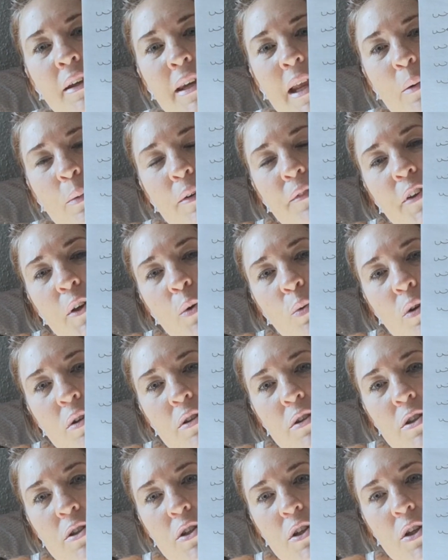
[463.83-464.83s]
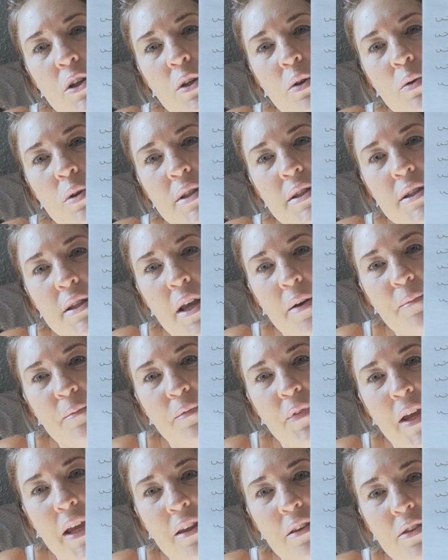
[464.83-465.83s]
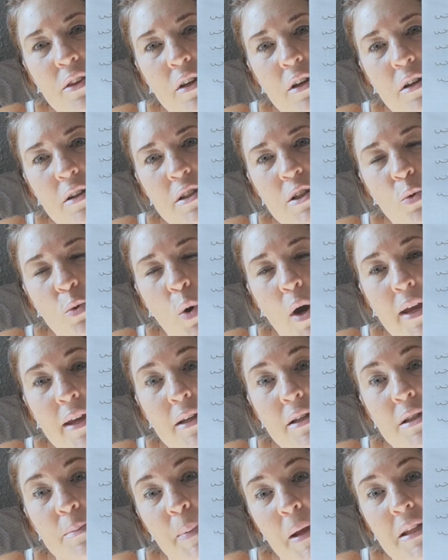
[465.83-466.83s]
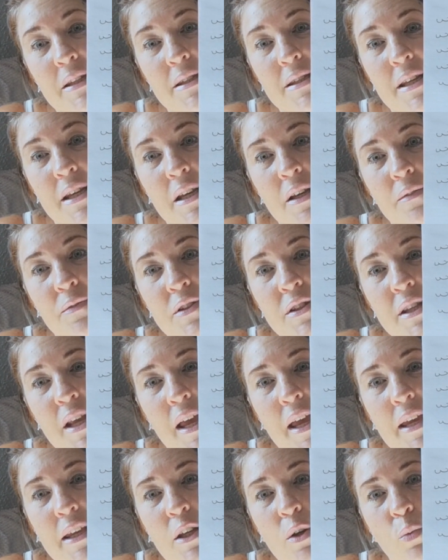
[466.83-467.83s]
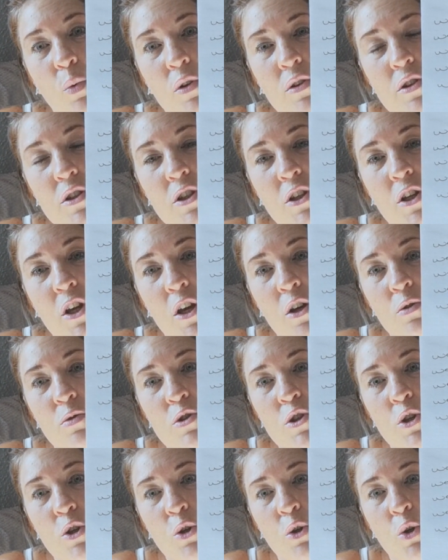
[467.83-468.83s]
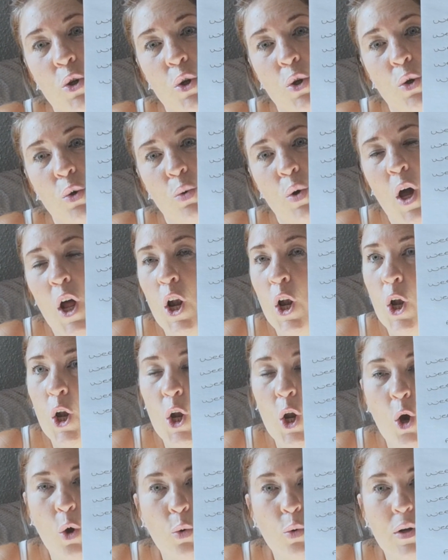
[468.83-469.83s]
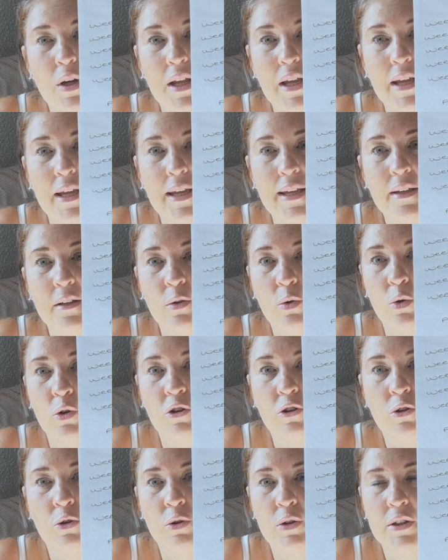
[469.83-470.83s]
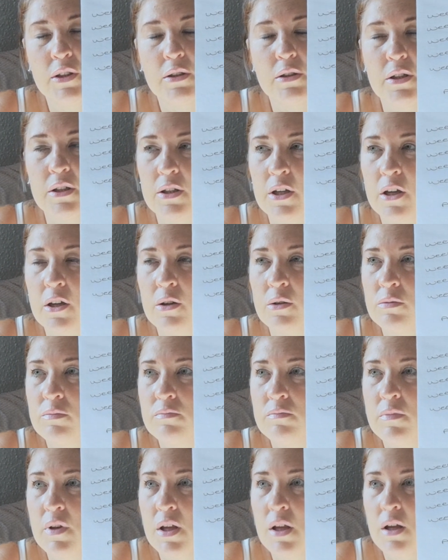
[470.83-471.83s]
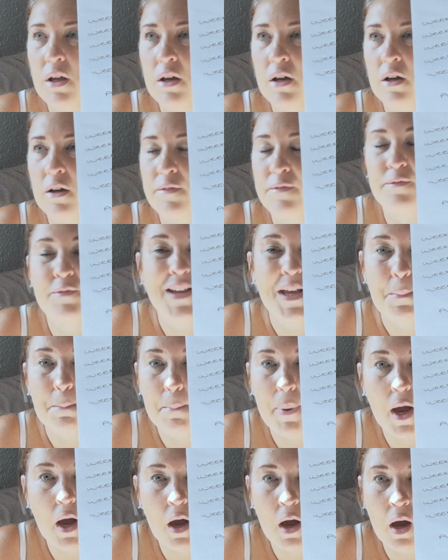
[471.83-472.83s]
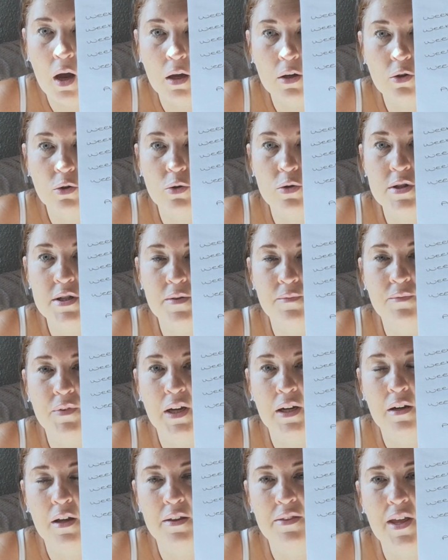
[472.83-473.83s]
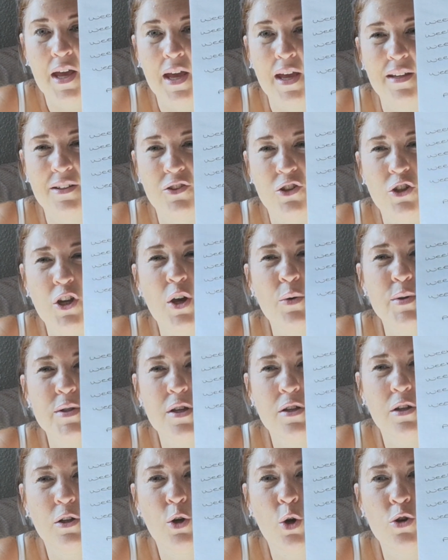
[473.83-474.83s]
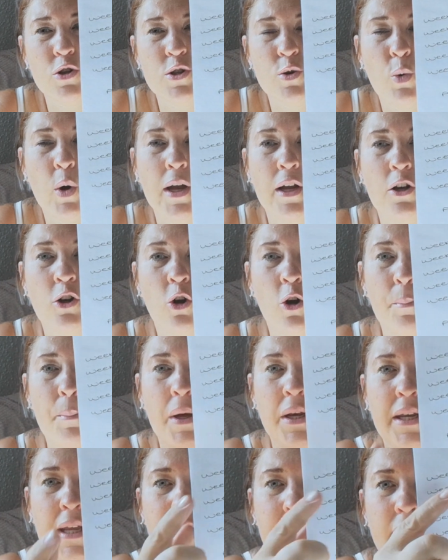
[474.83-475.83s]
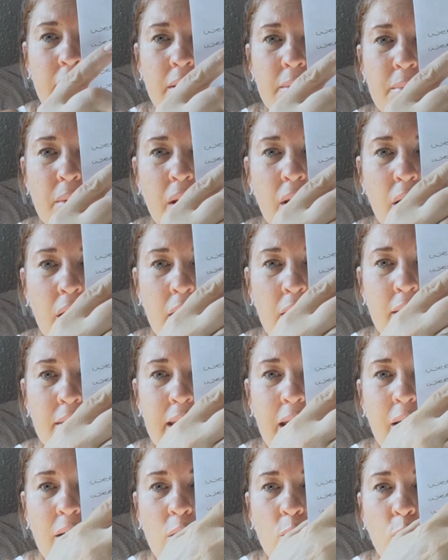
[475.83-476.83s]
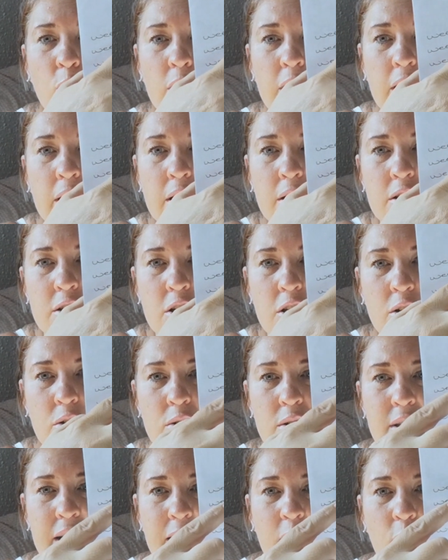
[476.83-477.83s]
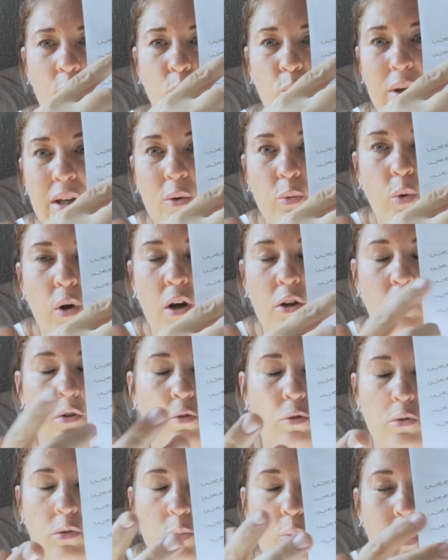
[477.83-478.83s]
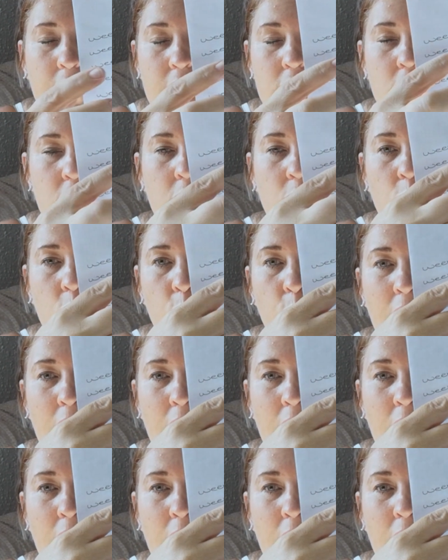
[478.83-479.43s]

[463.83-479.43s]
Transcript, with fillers: Now if you want to do something that's quite expensive, say you want to go to Longleat or, you know, a theme park or something like that and you know it's going to cost quite a lot of money, then what you can do, say on week one or week two or